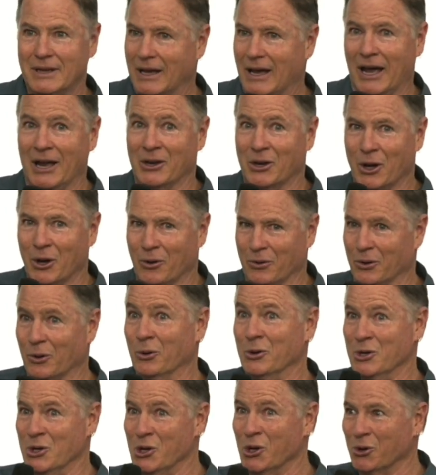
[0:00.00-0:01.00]
unknown or
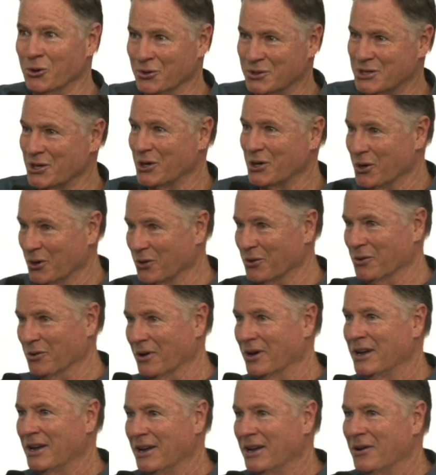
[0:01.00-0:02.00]
new to you,
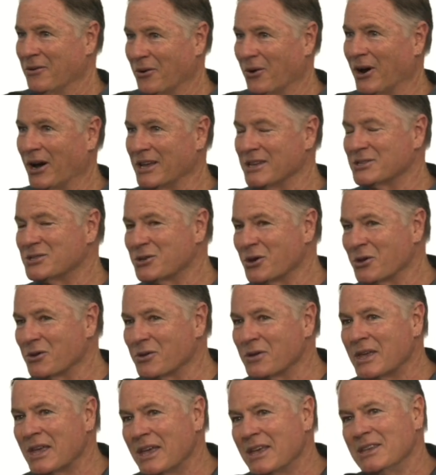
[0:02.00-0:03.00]
right?
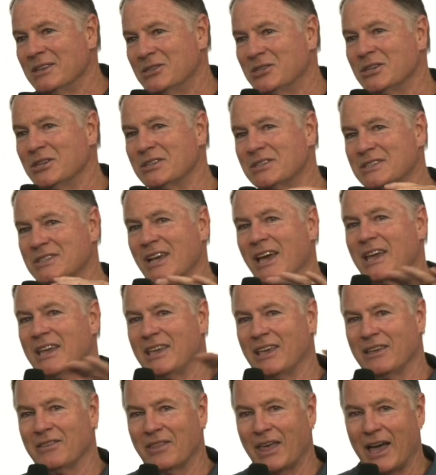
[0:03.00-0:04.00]
So just
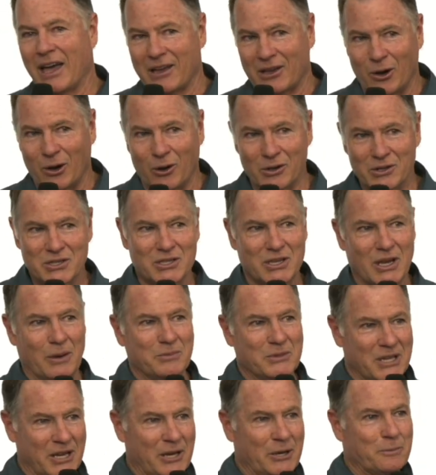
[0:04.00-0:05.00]
taking that
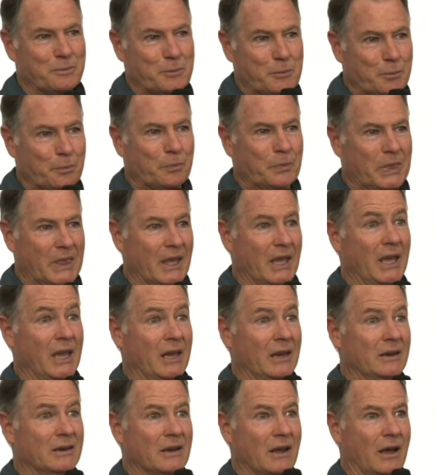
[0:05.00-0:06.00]
concept in,
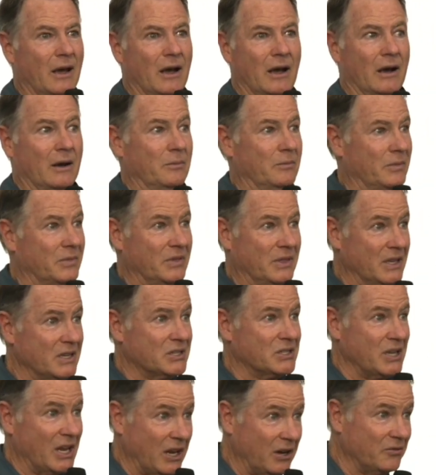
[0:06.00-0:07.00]
in um,
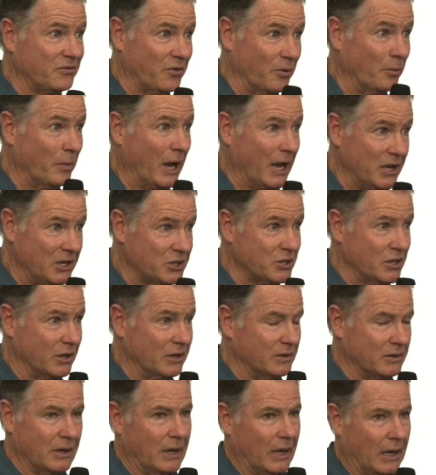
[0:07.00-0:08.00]
this
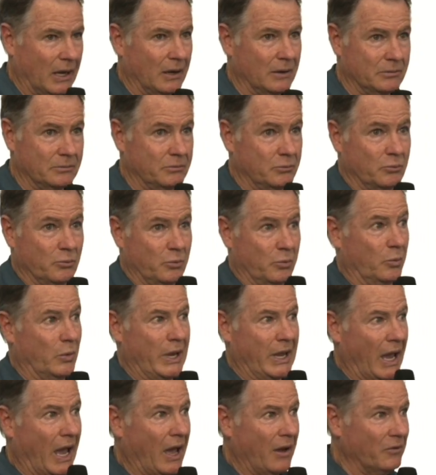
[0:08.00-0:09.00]
information, uh,
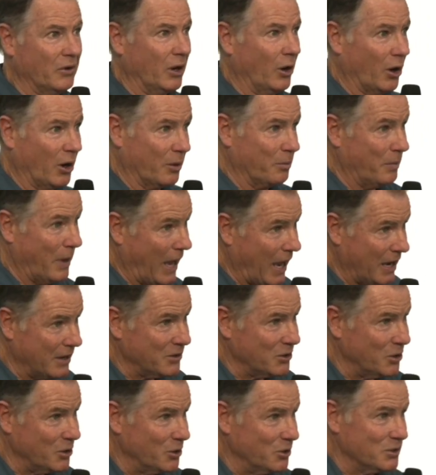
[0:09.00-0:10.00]
we have a lot of bad
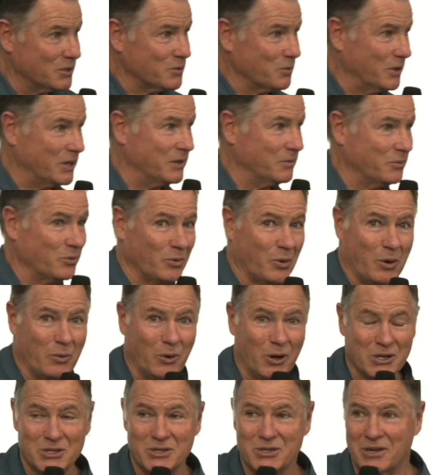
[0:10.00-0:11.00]
news. We, we
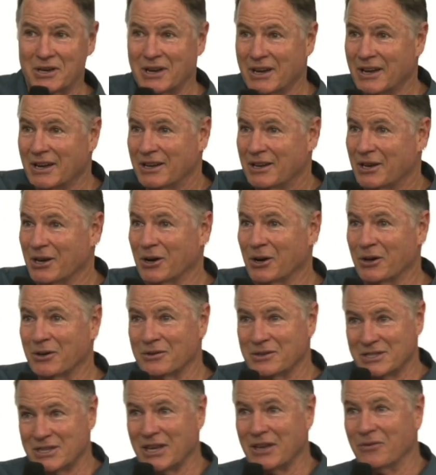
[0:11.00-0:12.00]
watch, you know,
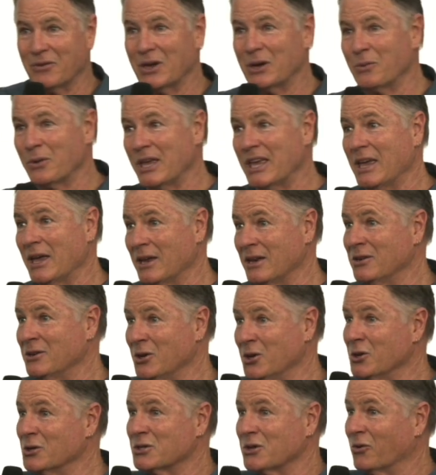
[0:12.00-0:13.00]
TV, we hear
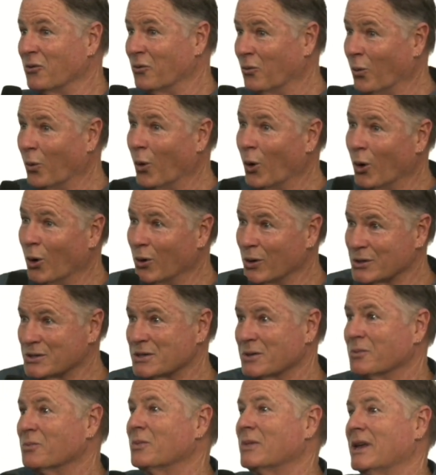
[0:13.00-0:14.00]
news of wars
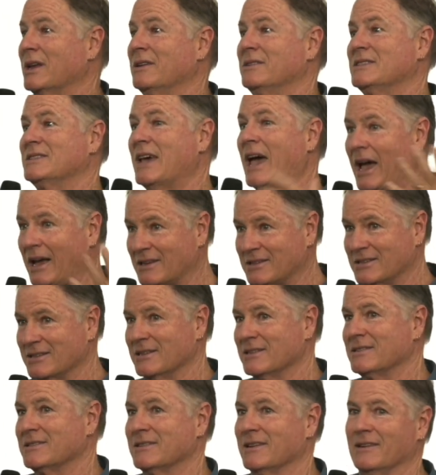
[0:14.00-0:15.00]
and, and
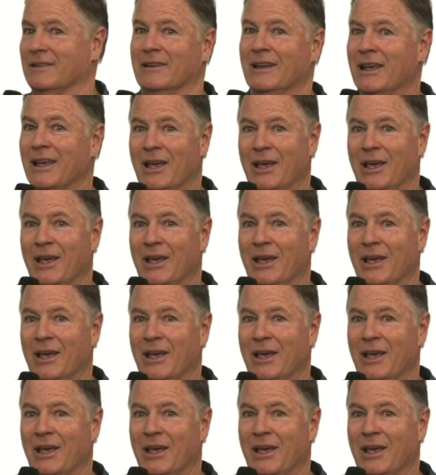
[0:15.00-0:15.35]
taxes and,